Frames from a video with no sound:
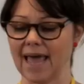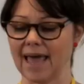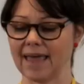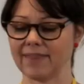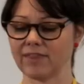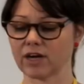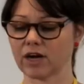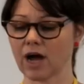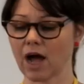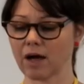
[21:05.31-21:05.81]

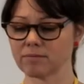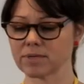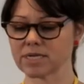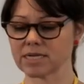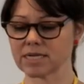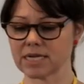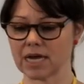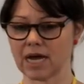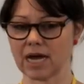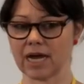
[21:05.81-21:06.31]
And there comes
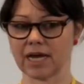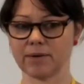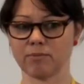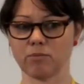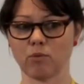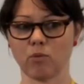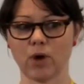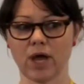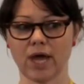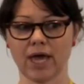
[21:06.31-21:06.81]
a
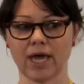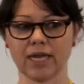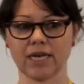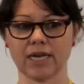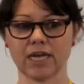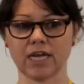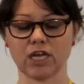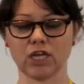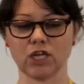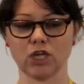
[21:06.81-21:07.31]
time
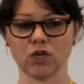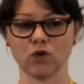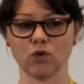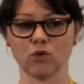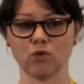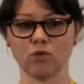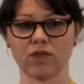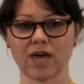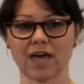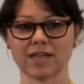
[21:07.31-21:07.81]
when
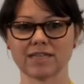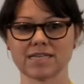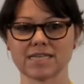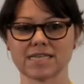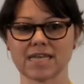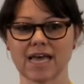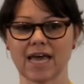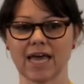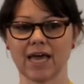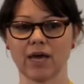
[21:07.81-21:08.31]
you then
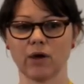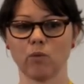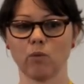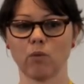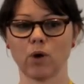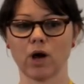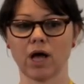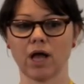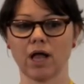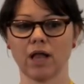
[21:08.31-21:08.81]
say,
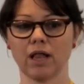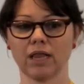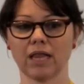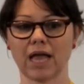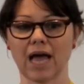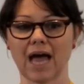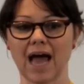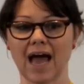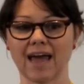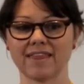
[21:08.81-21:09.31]
well,
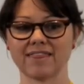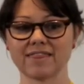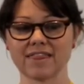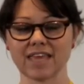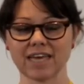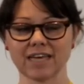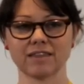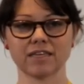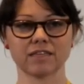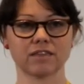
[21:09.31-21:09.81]
I
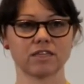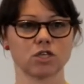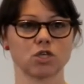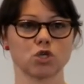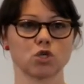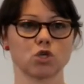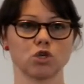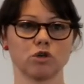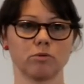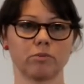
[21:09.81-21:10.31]
think that this
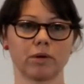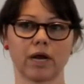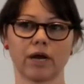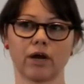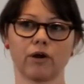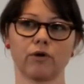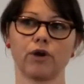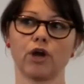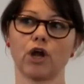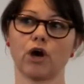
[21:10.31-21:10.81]
is true, but I
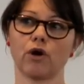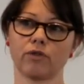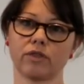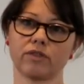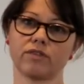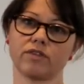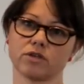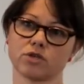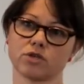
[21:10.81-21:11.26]
don't know that